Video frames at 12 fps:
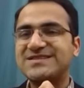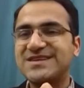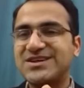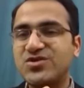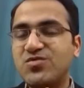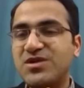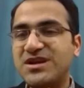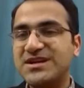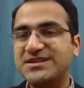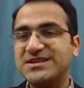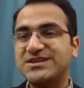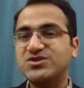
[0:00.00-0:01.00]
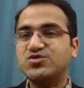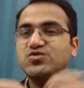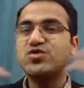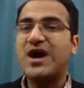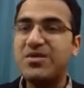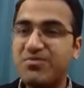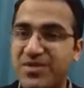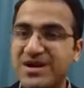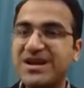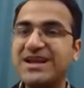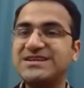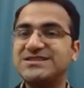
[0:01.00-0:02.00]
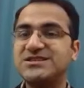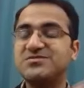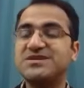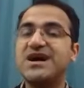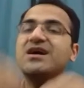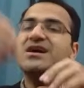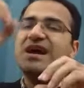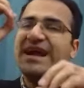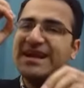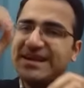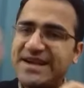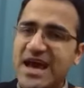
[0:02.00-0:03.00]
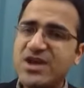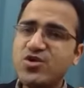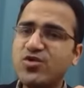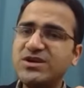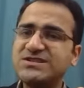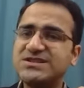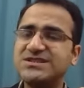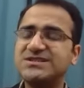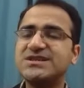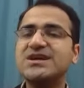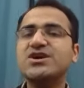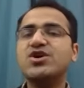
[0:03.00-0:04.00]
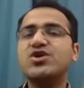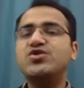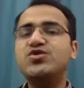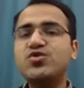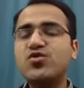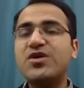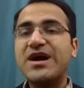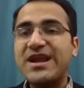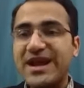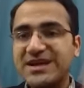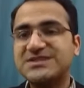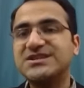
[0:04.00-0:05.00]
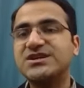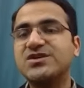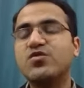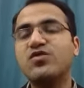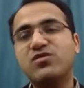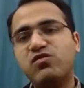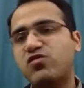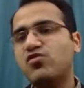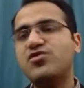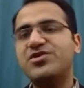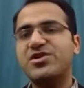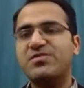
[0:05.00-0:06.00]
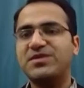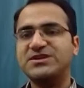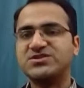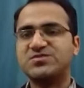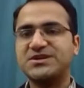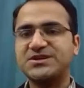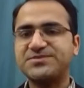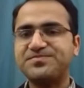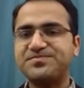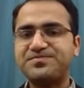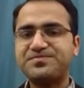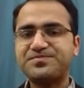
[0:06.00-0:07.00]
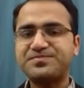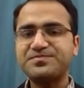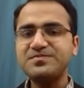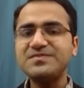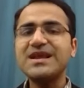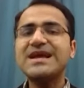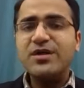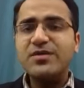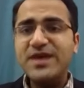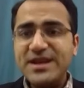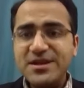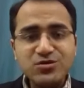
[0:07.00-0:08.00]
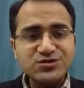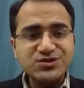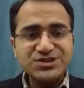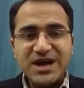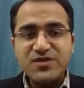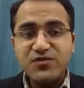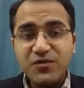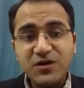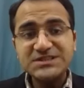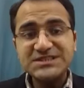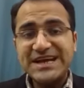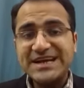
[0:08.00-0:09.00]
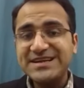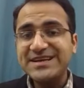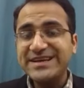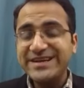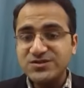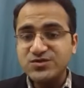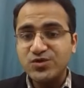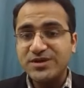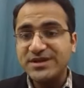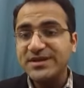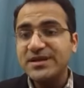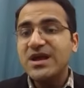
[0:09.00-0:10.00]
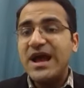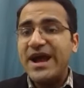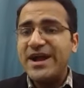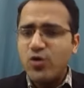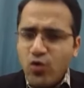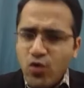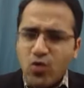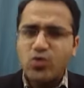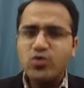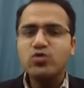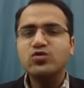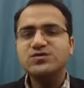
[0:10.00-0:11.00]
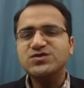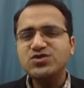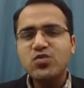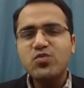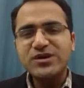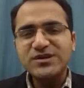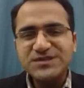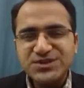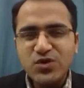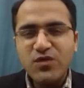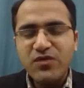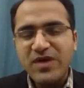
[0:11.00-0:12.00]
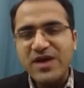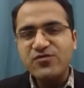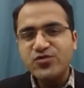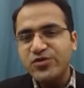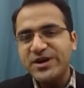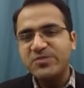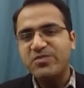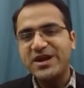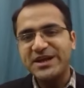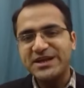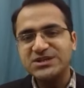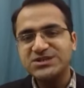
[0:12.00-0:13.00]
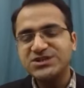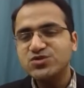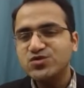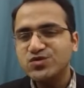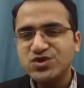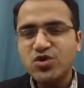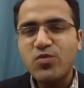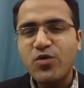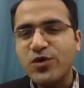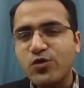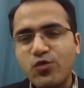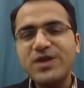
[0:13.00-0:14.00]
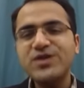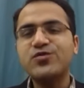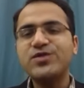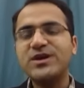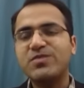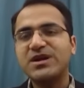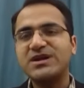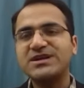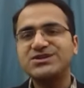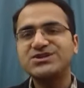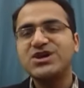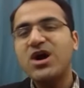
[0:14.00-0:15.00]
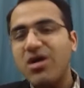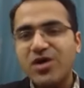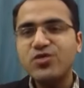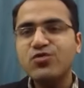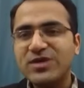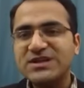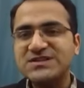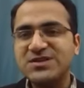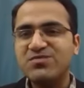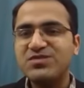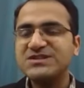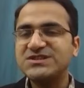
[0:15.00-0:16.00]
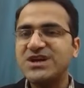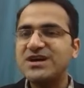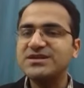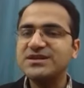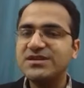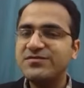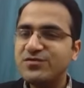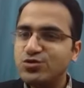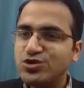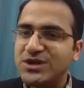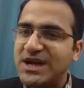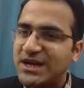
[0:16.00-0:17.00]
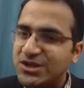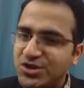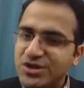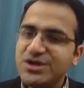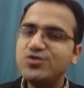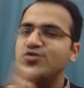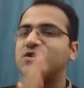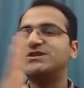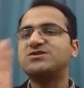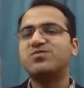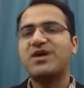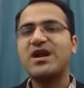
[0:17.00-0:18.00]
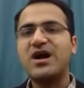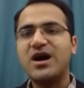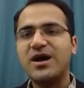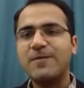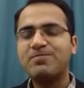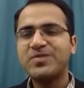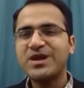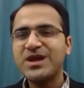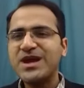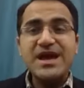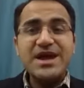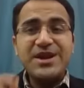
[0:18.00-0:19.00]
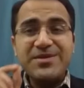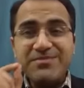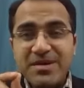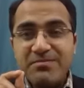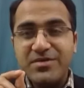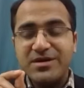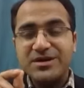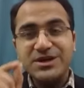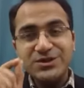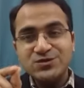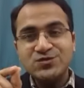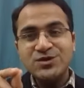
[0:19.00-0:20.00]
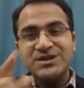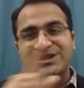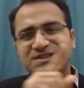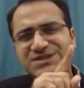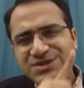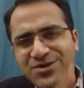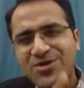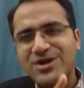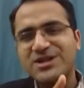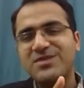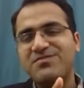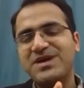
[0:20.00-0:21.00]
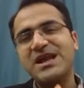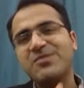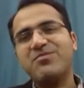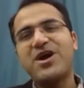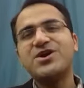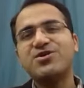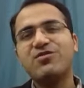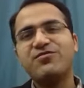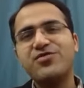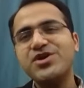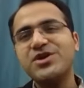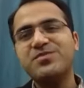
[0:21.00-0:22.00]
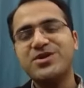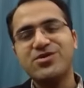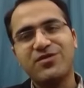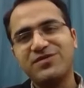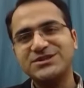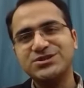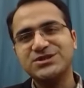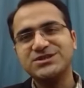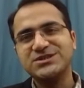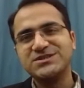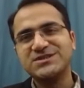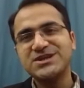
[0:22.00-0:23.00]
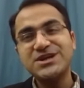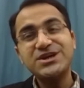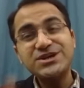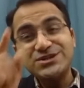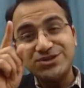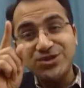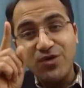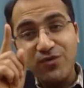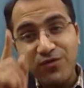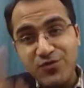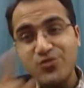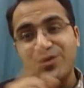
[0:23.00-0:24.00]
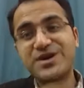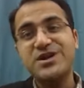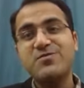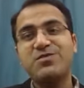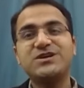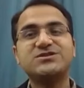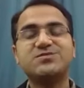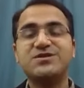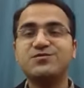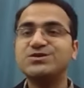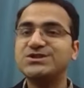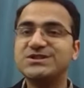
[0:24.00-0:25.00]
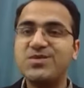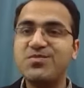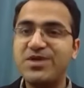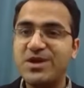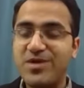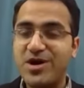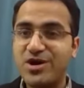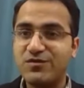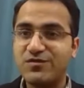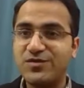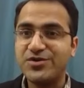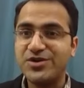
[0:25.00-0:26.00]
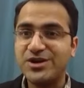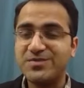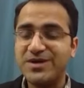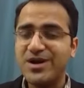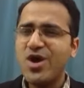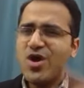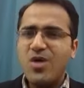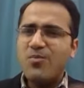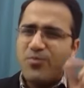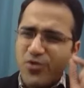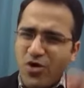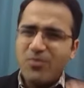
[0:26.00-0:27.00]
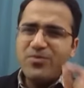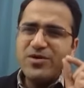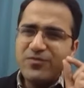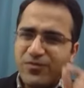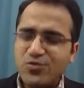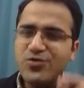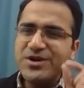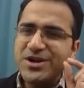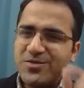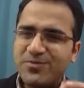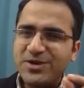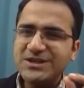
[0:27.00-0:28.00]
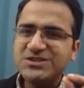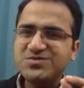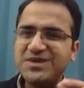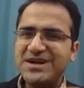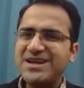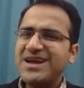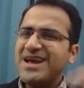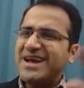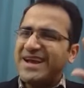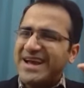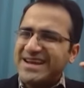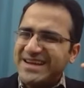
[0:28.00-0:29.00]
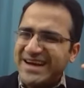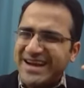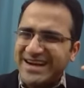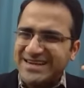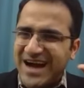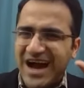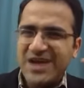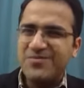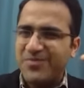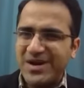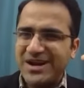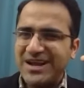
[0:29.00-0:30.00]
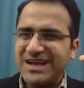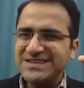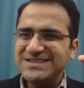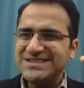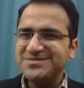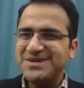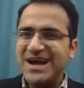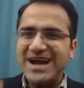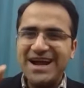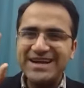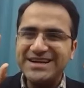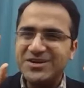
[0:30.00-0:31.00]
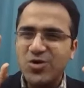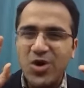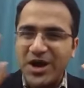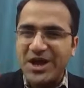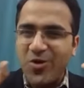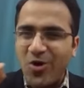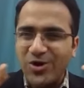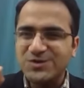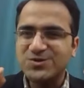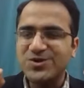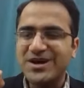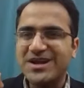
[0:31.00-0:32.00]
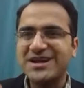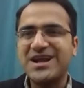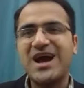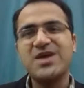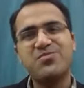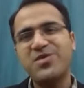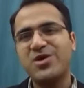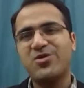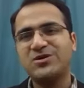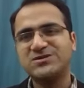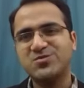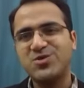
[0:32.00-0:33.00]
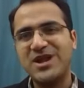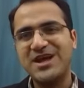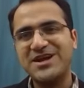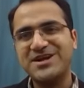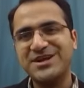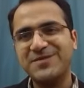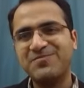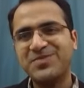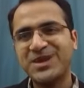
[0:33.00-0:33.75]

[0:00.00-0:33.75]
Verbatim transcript: has accumulated due to hyperglycemia and diuresis, you correct it with fluid replacement then you start fast acting insulin at low dose 0.05 unit per kg to 0.1 unit per kg or you can simply start an infusion at 3 units per hour Remember, insulin is not the main part of treatment of HHS. It's the fluid replacement which is the main part treatment. Proper fluid replacement can correct hyperglycemia and it can also correct hyperosmolarity.